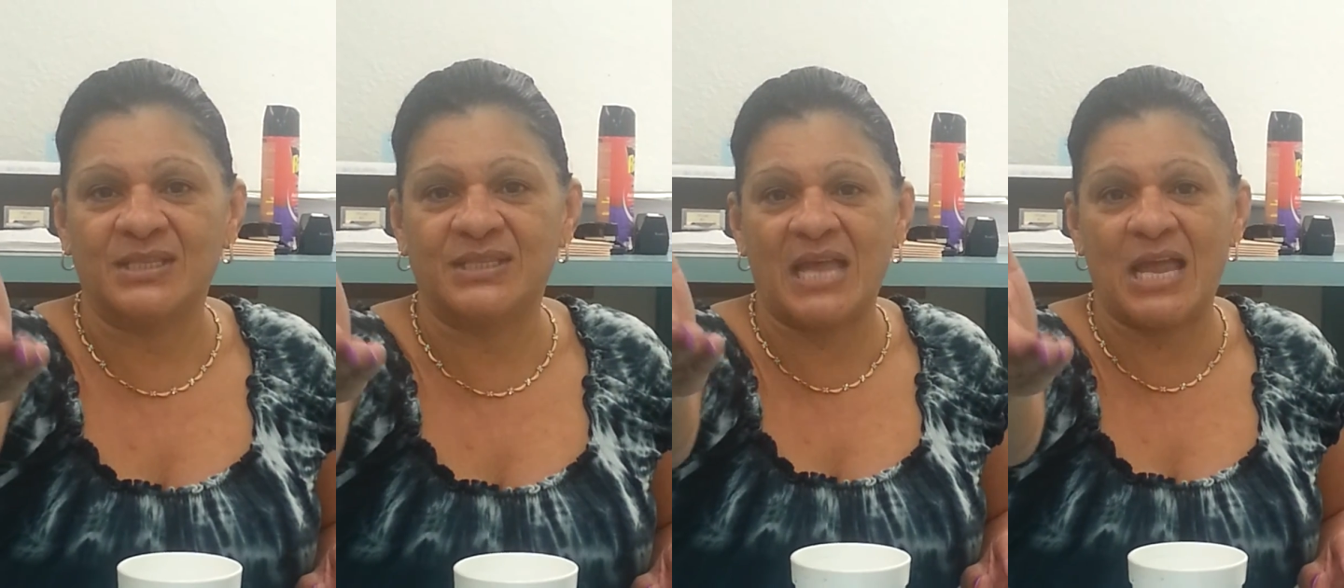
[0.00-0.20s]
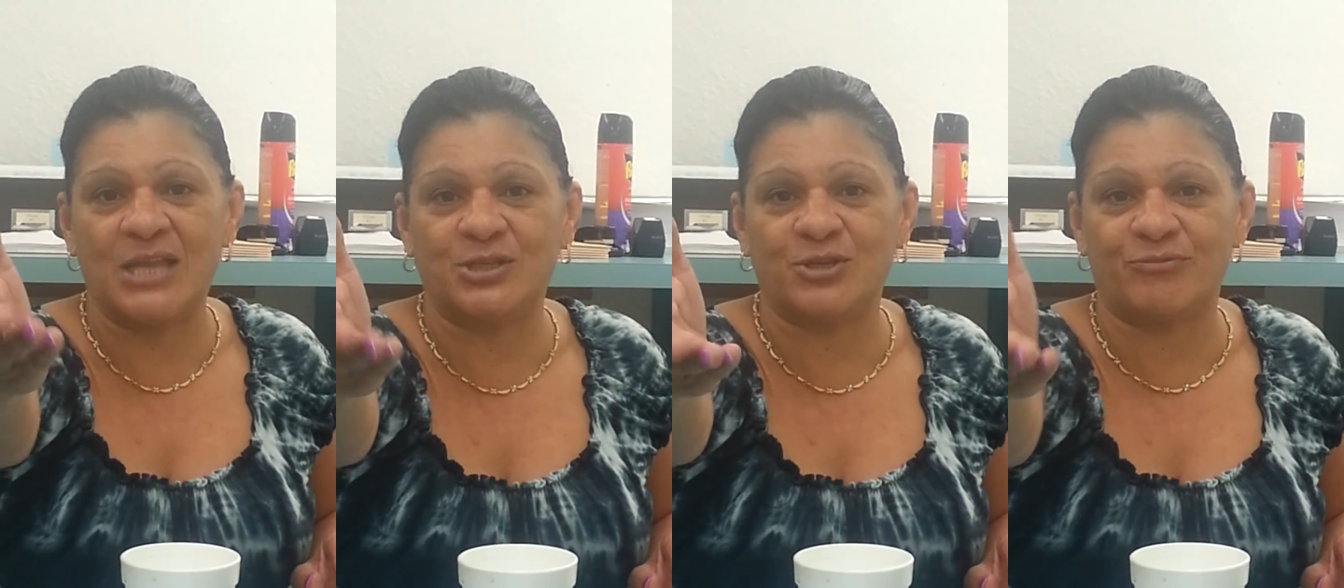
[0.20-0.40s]

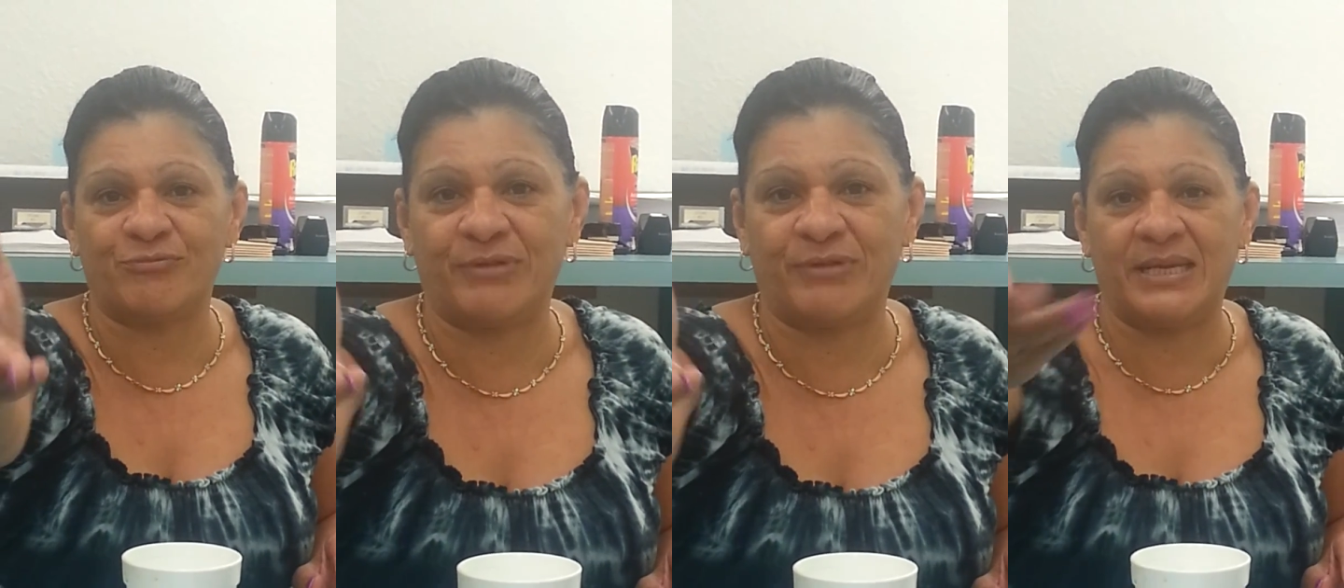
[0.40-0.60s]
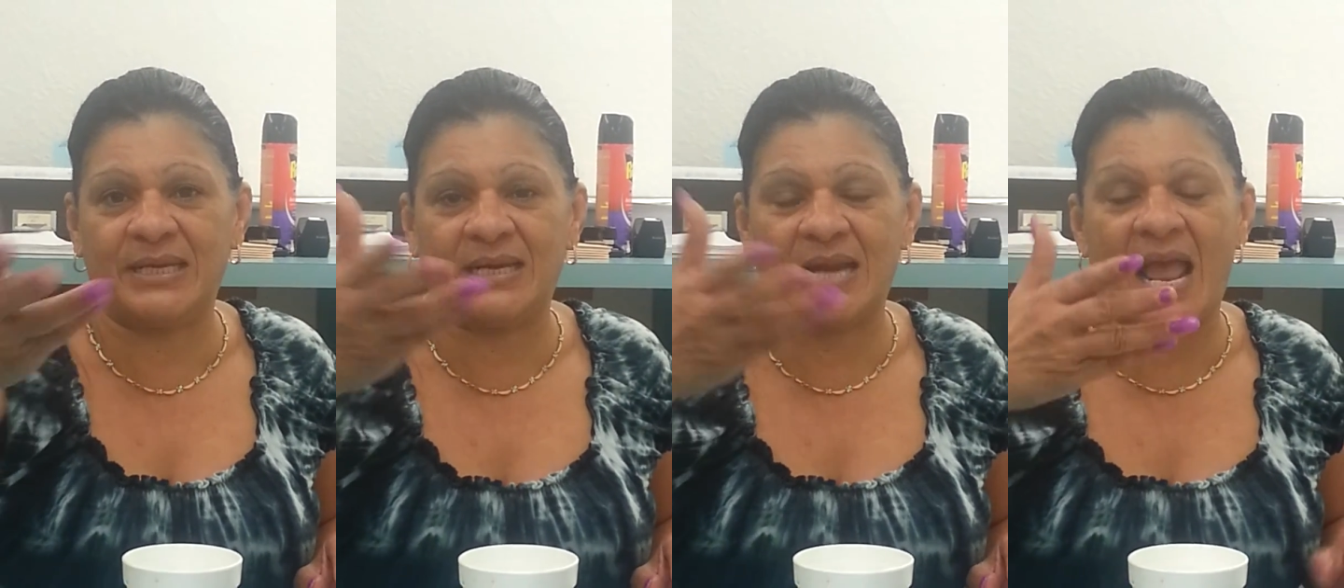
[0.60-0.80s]

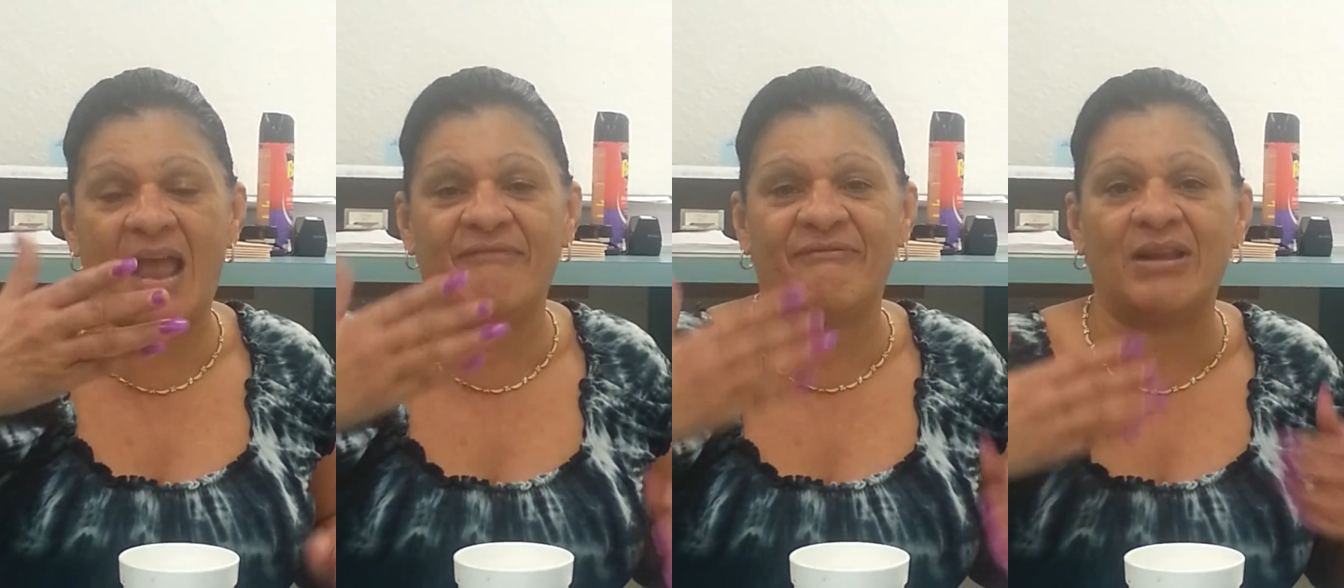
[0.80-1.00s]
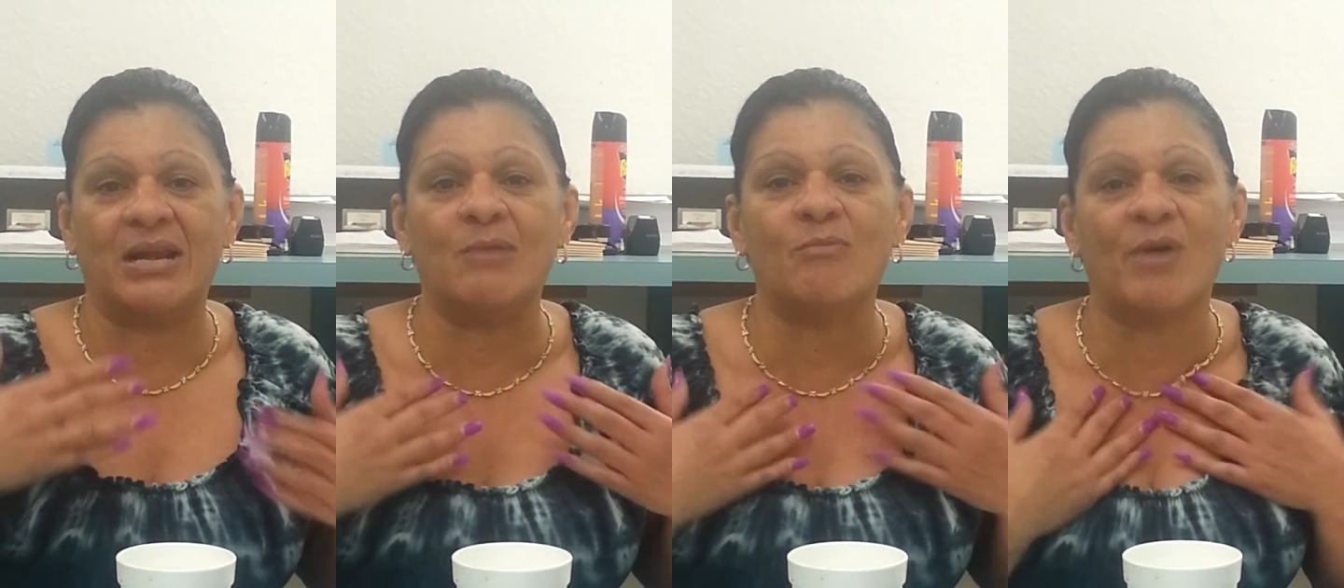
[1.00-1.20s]
Tangerine.
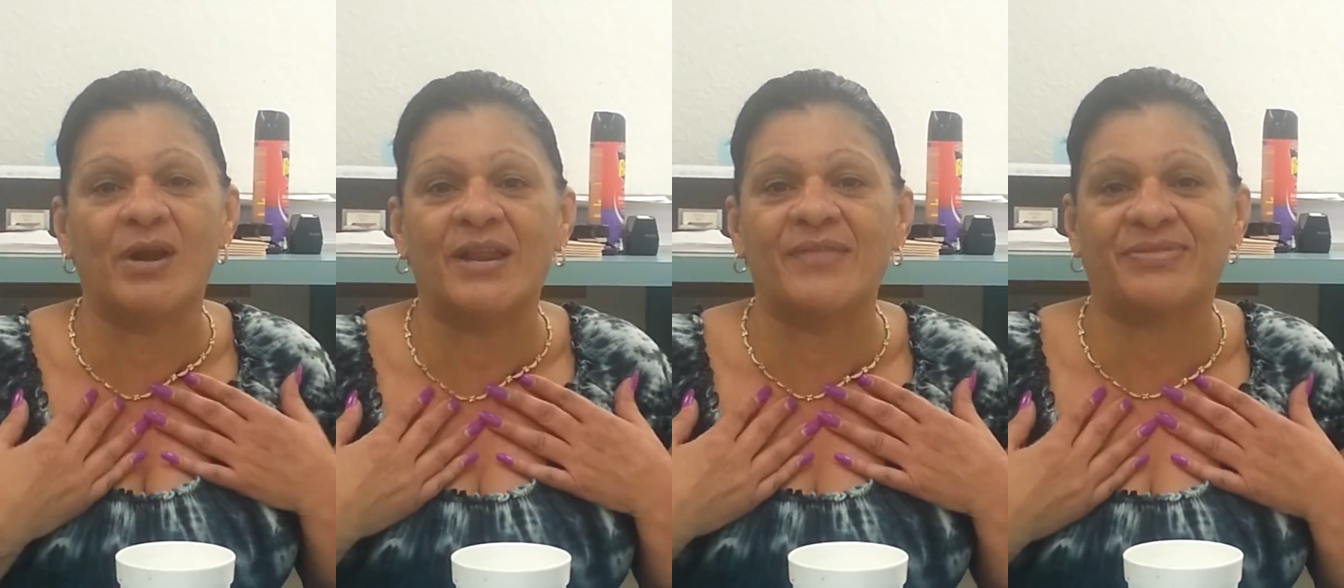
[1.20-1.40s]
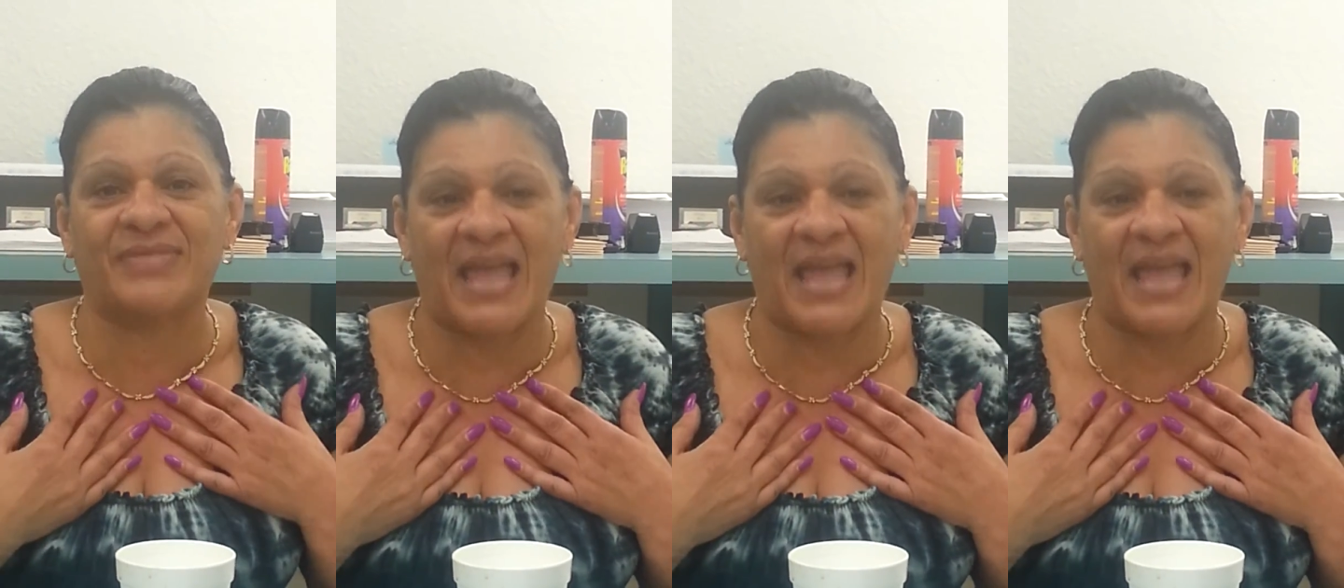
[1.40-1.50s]
I really want to